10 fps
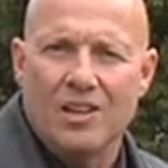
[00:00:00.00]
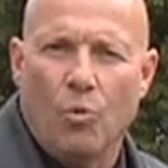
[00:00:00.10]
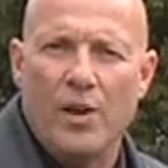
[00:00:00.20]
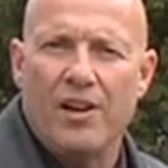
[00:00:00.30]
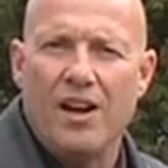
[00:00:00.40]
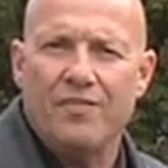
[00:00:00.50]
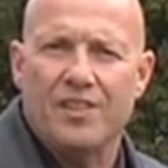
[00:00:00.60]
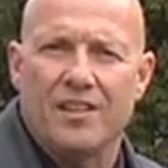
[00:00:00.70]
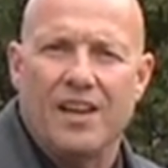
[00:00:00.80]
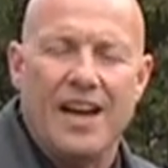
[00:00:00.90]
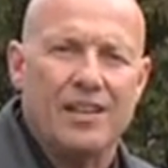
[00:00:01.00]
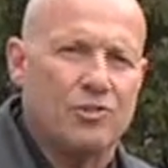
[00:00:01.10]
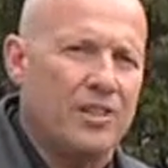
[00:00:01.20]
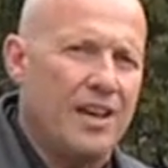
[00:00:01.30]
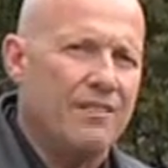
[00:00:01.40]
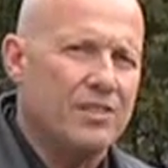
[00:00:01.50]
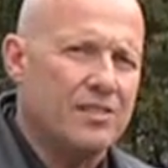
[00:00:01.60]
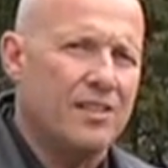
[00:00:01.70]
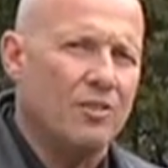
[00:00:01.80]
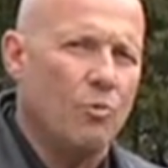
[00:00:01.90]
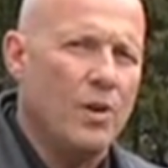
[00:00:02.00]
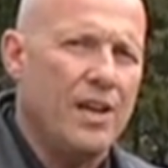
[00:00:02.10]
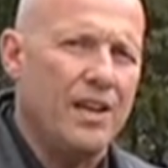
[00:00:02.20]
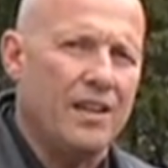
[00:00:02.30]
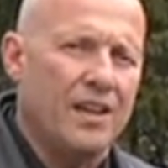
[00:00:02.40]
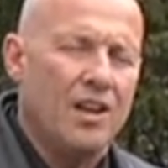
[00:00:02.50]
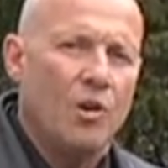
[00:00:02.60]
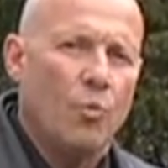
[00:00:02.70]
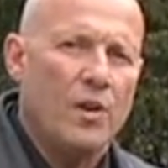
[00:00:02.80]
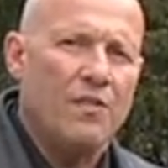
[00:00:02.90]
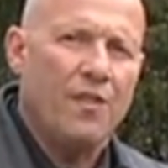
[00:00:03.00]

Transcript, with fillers: Quite often, actually every single week, we